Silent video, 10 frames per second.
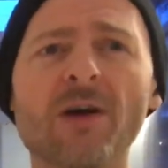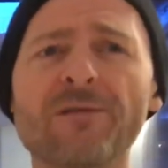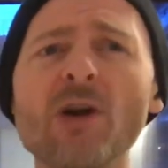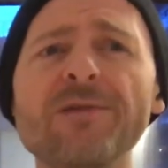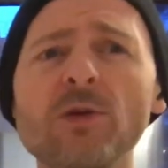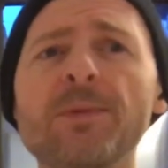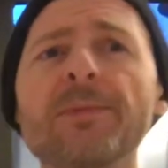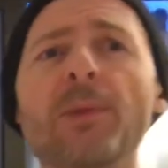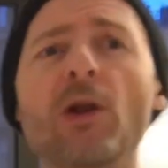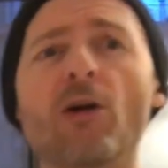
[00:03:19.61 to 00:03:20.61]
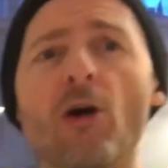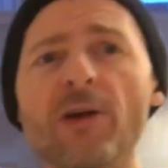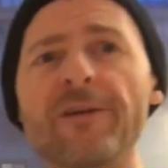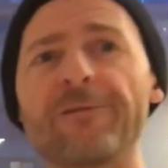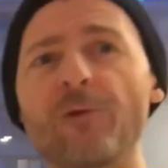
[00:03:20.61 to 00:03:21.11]
Very few people are on
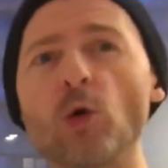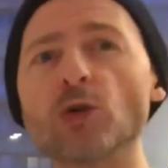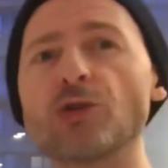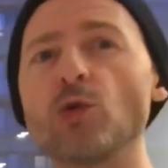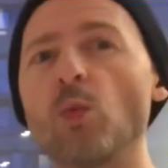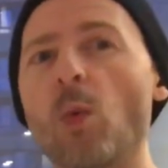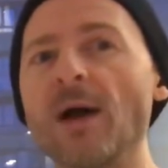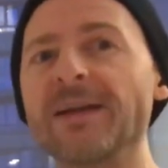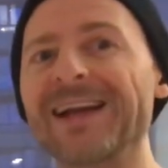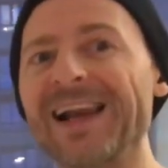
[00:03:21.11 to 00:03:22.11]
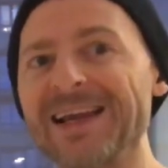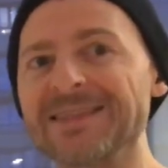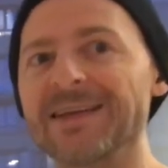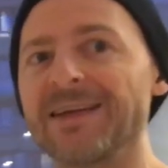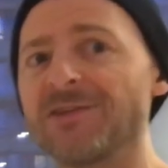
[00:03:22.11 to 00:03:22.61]
a 4-to-1
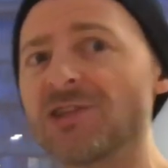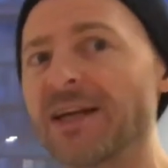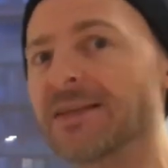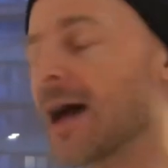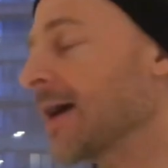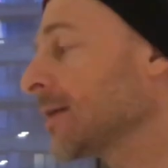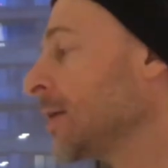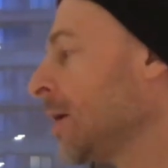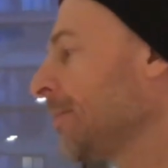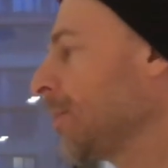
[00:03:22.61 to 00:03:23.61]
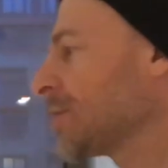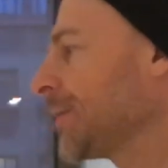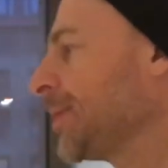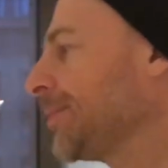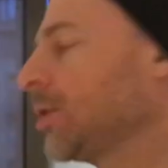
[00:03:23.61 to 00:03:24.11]
classic ketogenic diet.
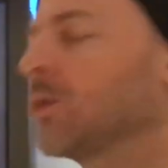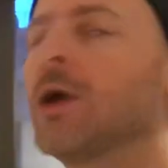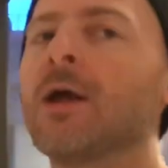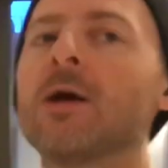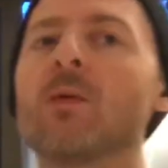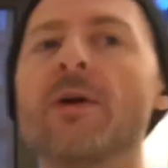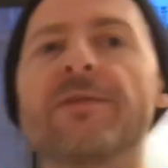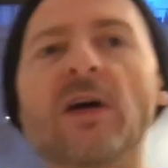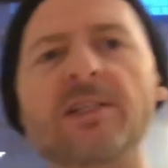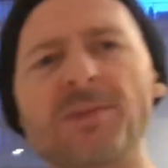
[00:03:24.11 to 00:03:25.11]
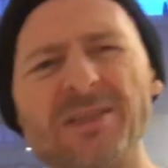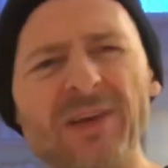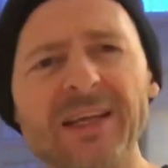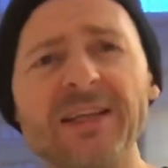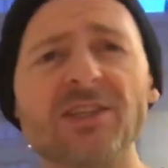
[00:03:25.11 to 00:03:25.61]
Mostly people with
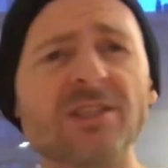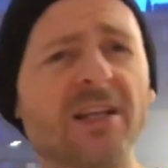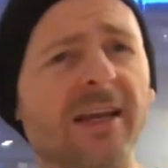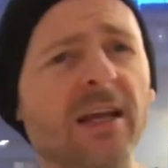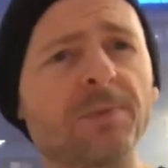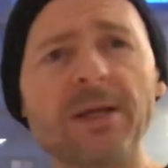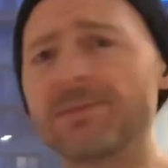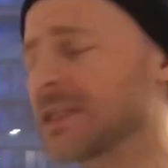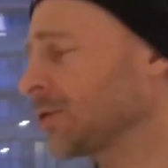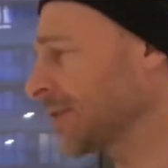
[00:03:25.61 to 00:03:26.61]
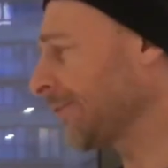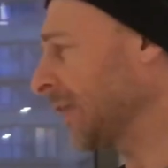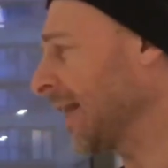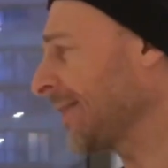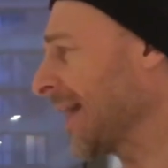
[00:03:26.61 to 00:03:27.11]
specific conditions like epilepsy or something
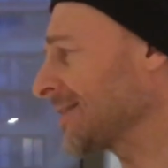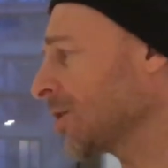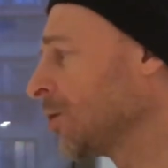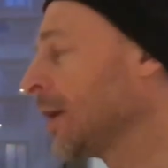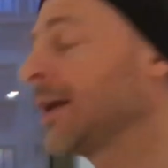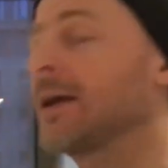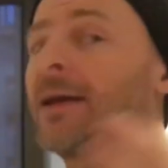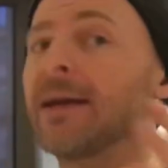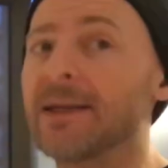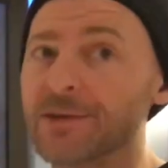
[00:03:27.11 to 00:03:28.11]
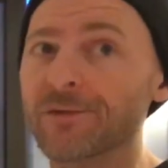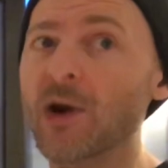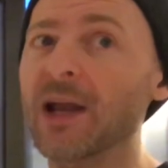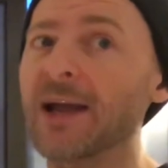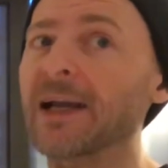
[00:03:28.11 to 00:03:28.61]
like that. So it's
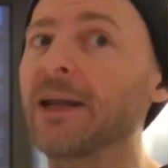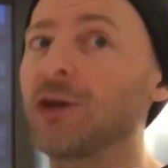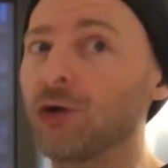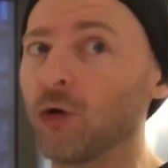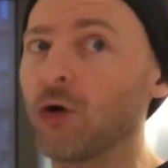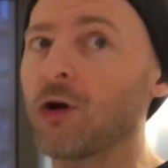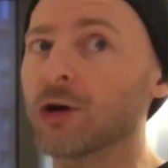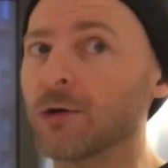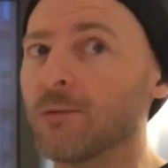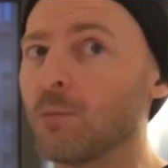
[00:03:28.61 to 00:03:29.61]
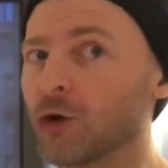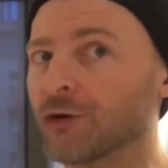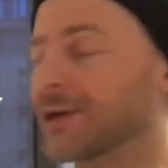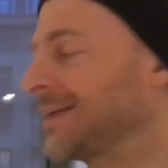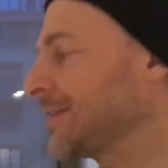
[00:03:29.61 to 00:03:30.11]
very likely that you're on a
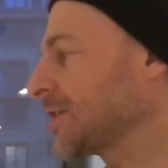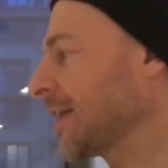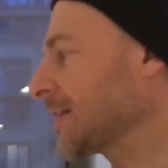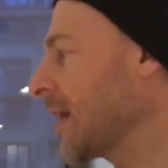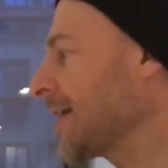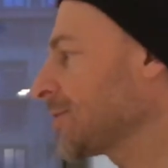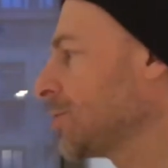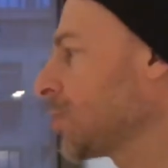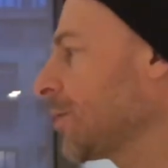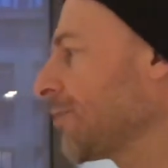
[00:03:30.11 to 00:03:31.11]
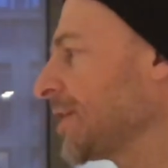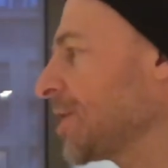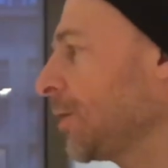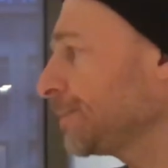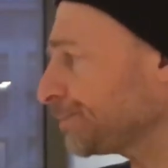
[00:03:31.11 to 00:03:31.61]
moderate ketogenic diet, 2-to-1
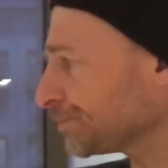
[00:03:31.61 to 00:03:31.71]
ratio.